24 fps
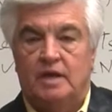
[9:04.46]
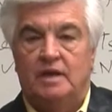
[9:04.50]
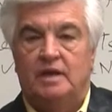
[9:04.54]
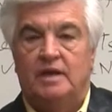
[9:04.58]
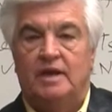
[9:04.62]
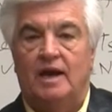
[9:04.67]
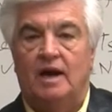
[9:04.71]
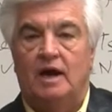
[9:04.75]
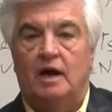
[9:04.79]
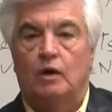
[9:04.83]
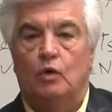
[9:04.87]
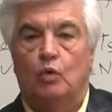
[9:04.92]

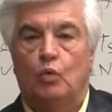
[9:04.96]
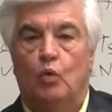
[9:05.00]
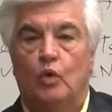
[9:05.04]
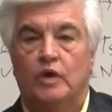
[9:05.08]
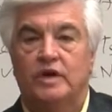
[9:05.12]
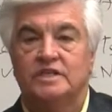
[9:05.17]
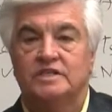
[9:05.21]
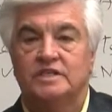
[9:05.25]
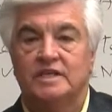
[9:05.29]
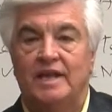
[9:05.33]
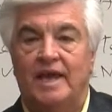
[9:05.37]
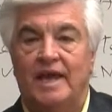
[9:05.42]
Now,
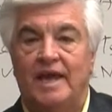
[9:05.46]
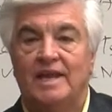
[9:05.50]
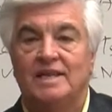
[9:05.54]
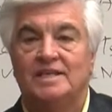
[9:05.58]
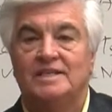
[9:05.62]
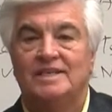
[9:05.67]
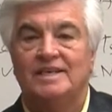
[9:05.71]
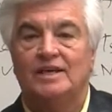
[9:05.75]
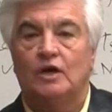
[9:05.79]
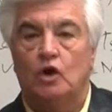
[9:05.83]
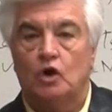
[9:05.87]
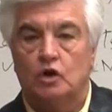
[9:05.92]
what is an
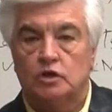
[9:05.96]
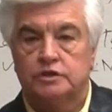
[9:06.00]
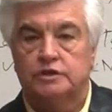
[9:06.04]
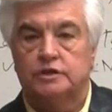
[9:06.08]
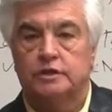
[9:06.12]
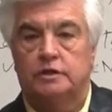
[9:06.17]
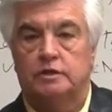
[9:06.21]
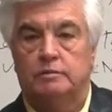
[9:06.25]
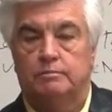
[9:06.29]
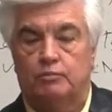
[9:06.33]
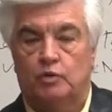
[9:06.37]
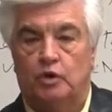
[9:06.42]

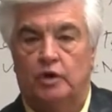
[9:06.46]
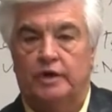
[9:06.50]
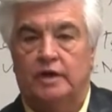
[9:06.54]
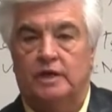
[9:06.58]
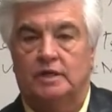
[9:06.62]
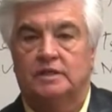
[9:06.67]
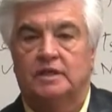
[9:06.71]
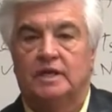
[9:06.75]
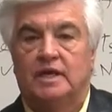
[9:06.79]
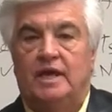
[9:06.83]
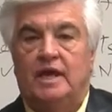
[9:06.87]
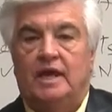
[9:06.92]
antioxidant
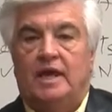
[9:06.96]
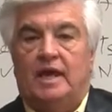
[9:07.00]
product?